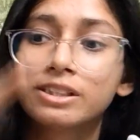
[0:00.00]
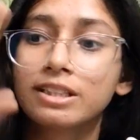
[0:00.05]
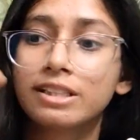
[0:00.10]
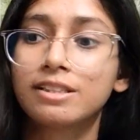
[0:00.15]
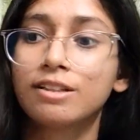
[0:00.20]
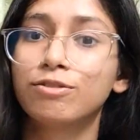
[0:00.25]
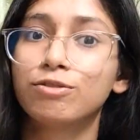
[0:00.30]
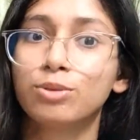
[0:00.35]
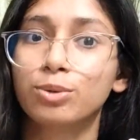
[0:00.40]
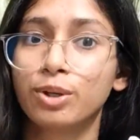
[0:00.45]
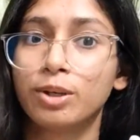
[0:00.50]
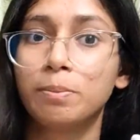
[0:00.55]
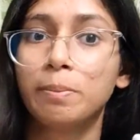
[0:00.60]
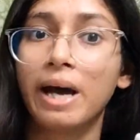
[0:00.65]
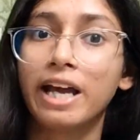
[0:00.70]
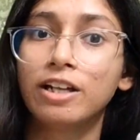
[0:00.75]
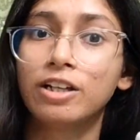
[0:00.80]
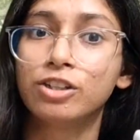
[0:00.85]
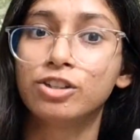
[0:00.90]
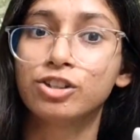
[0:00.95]
this is the floral
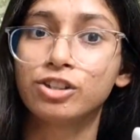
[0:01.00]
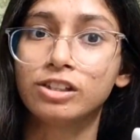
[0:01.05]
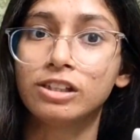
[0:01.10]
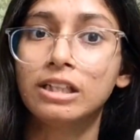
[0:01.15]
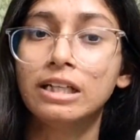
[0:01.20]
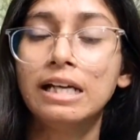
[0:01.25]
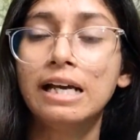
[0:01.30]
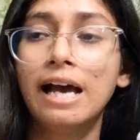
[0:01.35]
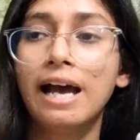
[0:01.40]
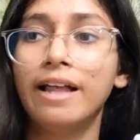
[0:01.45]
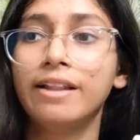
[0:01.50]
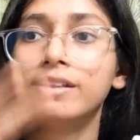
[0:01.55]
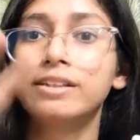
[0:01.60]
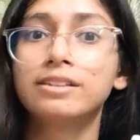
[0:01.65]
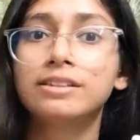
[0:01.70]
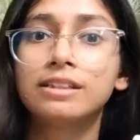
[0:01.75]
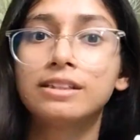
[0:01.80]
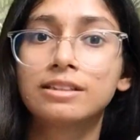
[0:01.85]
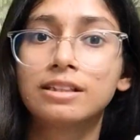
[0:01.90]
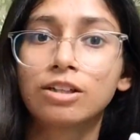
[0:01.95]
biology, and
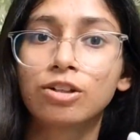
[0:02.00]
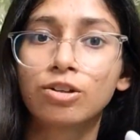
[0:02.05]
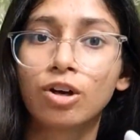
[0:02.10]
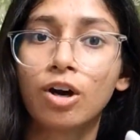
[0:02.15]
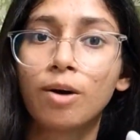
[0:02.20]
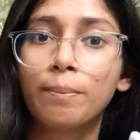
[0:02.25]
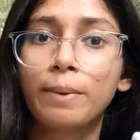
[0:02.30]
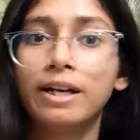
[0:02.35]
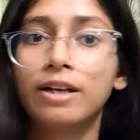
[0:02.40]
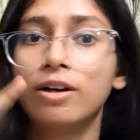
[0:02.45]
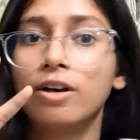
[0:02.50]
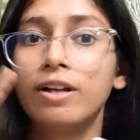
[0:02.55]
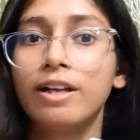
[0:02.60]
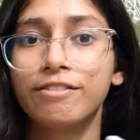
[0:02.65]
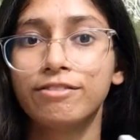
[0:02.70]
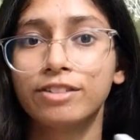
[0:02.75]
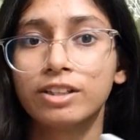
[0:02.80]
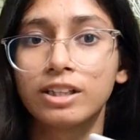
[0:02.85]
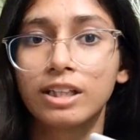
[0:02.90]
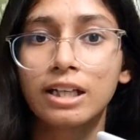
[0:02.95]
this is the crop and all
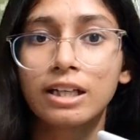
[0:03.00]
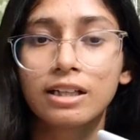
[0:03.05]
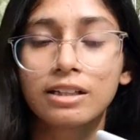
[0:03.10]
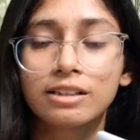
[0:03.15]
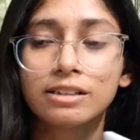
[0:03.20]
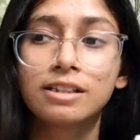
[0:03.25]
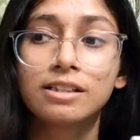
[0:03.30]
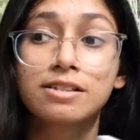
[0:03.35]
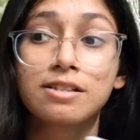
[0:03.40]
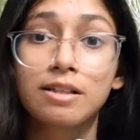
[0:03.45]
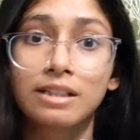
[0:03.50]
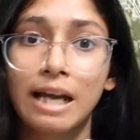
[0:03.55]
everything, this is